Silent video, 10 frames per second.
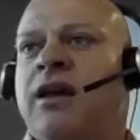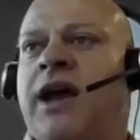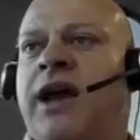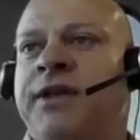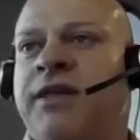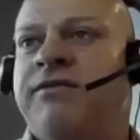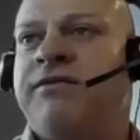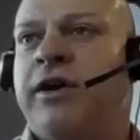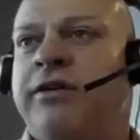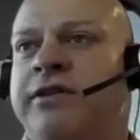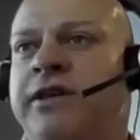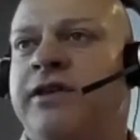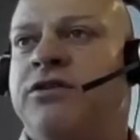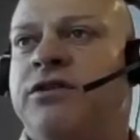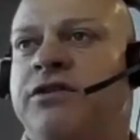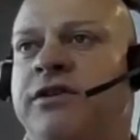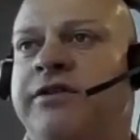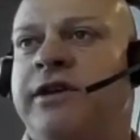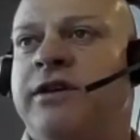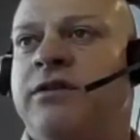And the other focus is
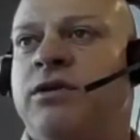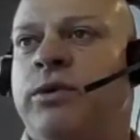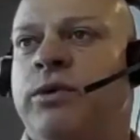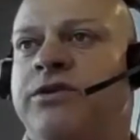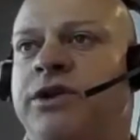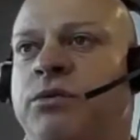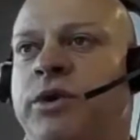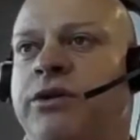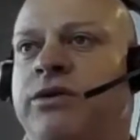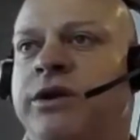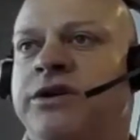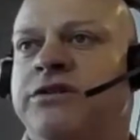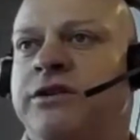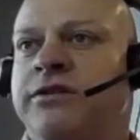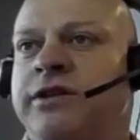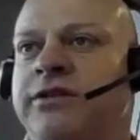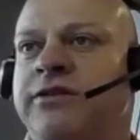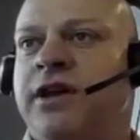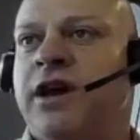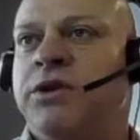doing the work to introduce
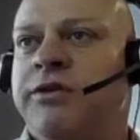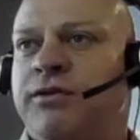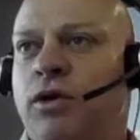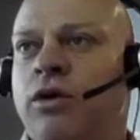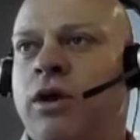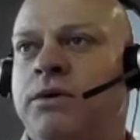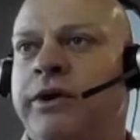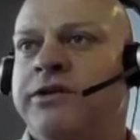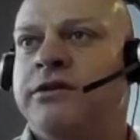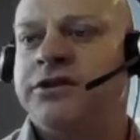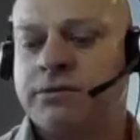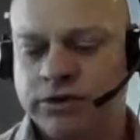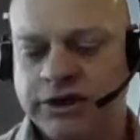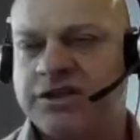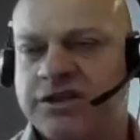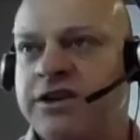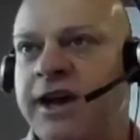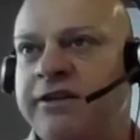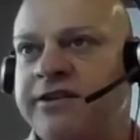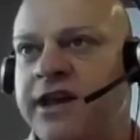this new 4 kilometre resolution prediction
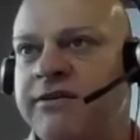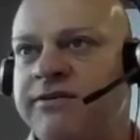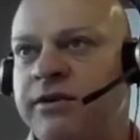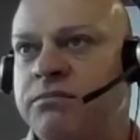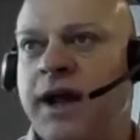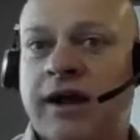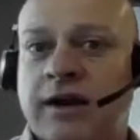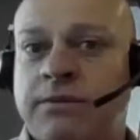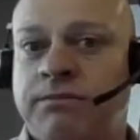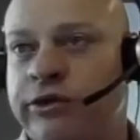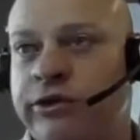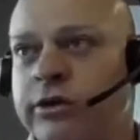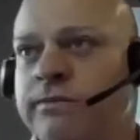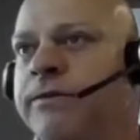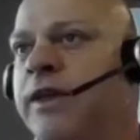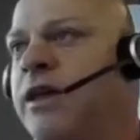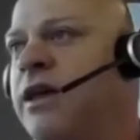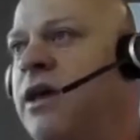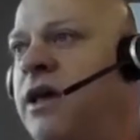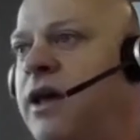data set from NARCLIM 2,
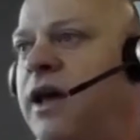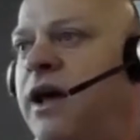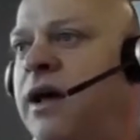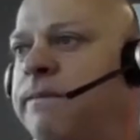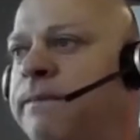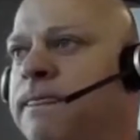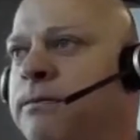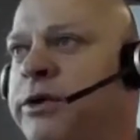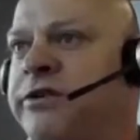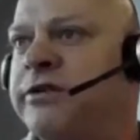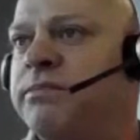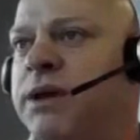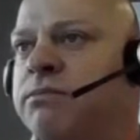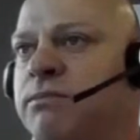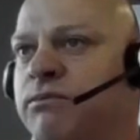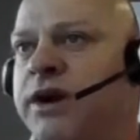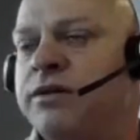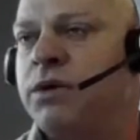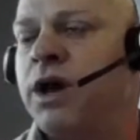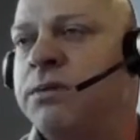which is being run at
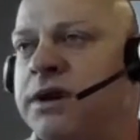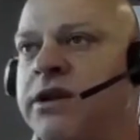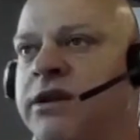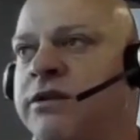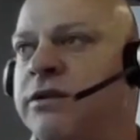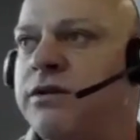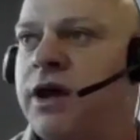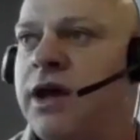the moment in